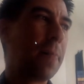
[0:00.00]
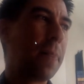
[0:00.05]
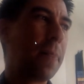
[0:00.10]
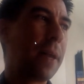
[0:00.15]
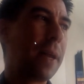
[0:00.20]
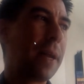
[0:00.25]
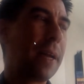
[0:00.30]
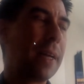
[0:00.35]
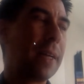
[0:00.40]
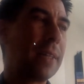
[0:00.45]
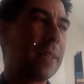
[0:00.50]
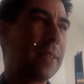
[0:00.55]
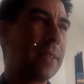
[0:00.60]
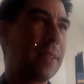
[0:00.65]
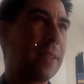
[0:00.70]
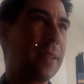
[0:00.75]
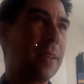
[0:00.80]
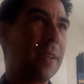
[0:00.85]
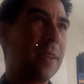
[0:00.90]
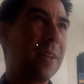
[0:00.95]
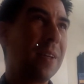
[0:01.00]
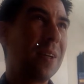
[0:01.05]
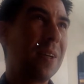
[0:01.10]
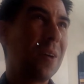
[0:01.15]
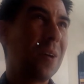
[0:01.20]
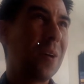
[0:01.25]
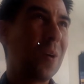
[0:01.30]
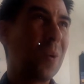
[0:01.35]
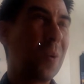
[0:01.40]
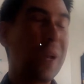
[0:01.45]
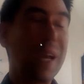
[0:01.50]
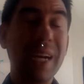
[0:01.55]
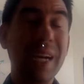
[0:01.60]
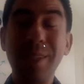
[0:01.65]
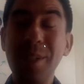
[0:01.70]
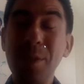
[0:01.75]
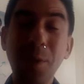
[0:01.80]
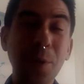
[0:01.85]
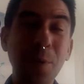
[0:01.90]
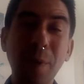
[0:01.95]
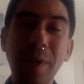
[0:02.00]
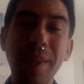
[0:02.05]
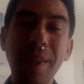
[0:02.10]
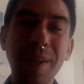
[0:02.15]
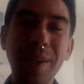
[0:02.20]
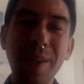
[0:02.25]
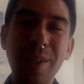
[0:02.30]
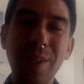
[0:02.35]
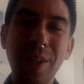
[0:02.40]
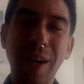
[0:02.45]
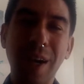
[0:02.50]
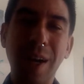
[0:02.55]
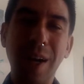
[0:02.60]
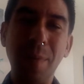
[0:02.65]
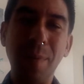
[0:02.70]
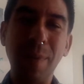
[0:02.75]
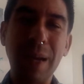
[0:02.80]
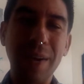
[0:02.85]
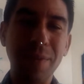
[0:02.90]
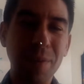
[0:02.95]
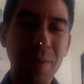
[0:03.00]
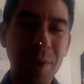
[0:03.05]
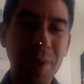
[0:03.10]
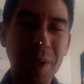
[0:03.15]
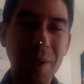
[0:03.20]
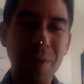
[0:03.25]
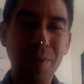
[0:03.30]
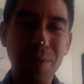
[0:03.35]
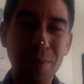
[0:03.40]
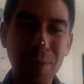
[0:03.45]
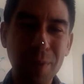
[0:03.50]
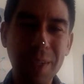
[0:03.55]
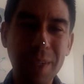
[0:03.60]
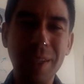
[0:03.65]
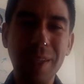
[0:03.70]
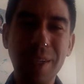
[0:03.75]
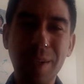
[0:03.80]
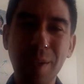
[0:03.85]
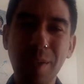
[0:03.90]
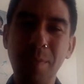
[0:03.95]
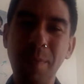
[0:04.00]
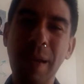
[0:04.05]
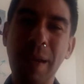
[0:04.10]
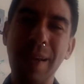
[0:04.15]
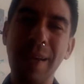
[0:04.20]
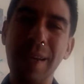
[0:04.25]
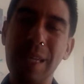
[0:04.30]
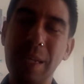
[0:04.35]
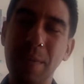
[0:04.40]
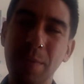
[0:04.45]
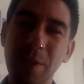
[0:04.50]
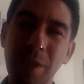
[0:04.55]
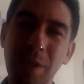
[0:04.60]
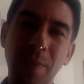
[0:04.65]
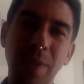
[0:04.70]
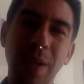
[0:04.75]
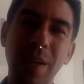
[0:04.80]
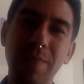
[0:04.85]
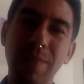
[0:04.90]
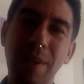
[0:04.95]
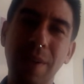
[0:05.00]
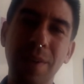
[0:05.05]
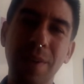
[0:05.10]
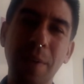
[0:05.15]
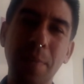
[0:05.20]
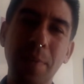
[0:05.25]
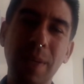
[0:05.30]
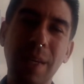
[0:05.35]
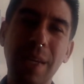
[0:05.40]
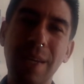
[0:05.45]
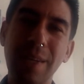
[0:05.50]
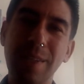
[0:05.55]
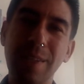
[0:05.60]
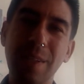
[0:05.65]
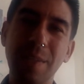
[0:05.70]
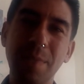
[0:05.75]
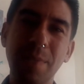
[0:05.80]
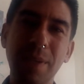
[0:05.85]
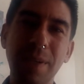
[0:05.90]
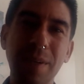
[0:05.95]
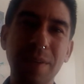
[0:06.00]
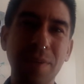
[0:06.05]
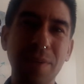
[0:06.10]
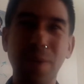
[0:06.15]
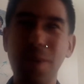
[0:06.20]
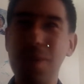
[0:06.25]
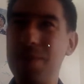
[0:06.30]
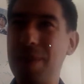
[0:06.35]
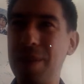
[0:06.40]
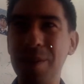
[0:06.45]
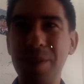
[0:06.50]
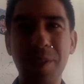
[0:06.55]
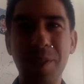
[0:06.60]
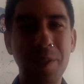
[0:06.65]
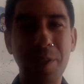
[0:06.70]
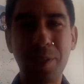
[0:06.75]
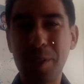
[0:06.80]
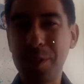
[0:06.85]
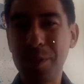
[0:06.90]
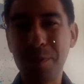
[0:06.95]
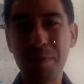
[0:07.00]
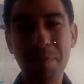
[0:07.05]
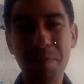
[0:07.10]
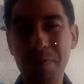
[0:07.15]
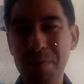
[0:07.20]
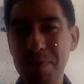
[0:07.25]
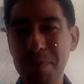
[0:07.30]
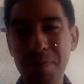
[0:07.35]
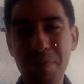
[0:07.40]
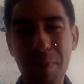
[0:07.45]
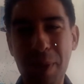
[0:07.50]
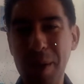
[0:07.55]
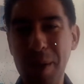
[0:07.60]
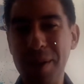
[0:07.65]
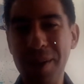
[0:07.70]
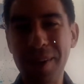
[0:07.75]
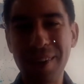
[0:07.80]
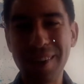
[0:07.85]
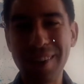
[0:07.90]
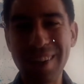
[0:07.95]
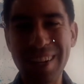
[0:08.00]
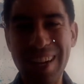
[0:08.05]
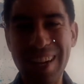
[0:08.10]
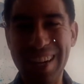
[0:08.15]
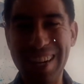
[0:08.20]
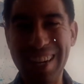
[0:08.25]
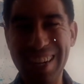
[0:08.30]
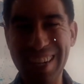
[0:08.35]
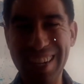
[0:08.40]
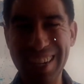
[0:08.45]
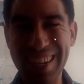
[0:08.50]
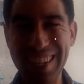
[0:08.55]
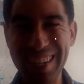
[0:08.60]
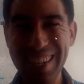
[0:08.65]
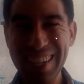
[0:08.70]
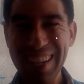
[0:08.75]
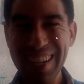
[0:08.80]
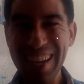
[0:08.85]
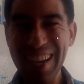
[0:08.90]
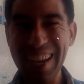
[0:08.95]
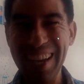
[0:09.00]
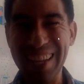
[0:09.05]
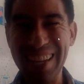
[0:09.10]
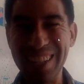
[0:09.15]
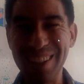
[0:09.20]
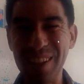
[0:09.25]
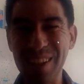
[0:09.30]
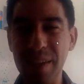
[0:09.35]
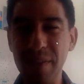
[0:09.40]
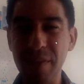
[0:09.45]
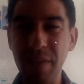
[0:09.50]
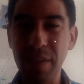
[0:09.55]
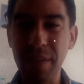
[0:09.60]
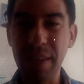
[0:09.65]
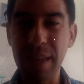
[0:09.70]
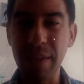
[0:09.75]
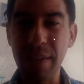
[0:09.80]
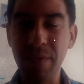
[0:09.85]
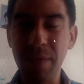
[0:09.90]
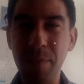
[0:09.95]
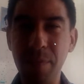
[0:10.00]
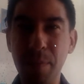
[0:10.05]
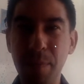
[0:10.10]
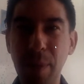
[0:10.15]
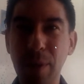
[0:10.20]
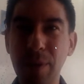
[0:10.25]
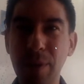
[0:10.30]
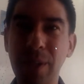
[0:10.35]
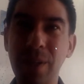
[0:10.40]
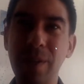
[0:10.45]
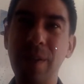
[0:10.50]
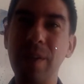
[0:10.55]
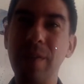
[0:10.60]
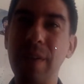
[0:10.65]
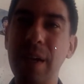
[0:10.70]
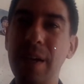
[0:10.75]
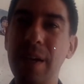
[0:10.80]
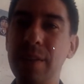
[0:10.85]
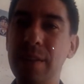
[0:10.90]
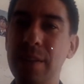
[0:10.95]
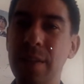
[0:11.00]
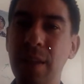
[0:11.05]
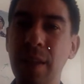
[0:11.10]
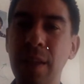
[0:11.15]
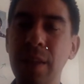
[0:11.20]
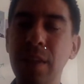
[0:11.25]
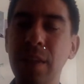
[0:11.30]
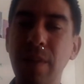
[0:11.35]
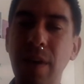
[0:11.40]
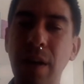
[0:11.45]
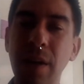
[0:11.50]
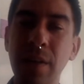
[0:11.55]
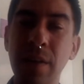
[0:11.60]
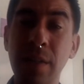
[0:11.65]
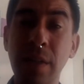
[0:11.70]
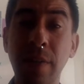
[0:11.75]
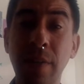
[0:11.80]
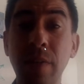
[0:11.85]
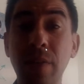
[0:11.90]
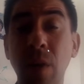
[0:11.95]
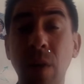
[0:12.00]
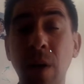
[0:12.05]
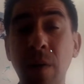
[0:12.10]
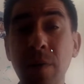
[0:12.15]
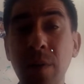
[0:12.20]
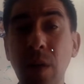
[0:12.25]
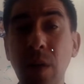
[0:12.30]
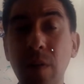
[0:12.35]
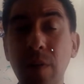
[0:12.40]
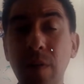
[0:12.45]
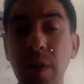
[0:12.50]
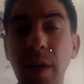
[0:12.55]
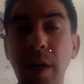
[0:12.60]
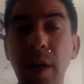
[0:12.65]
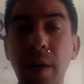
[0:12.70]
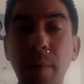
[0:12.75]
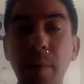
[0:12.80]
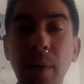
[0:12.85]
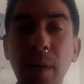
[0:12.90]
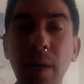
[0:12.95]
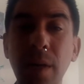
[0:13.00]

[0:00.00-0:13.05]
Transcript: And we actually do a really good job. We have a lot of really good mechanisms to block viral replication, but of course, viruses are just better. And so they both coronaviruses and lentiviruses have evolved to overcome